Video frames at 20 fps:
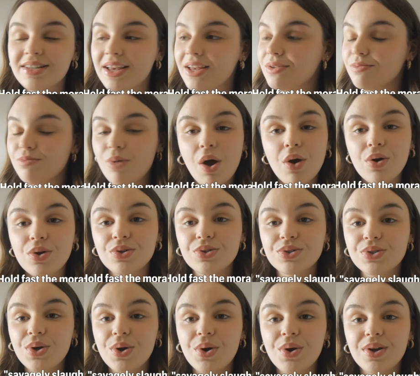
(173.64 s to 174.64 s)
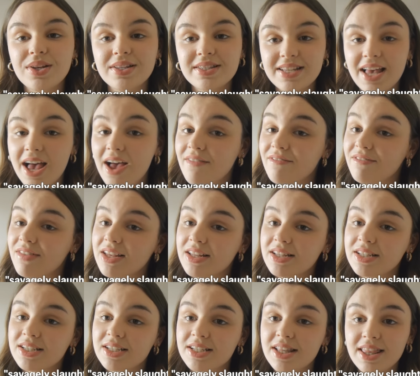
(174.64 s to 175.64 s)
the moral sword
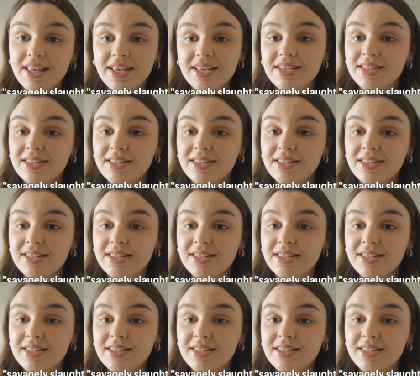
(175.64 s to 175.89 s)
savagely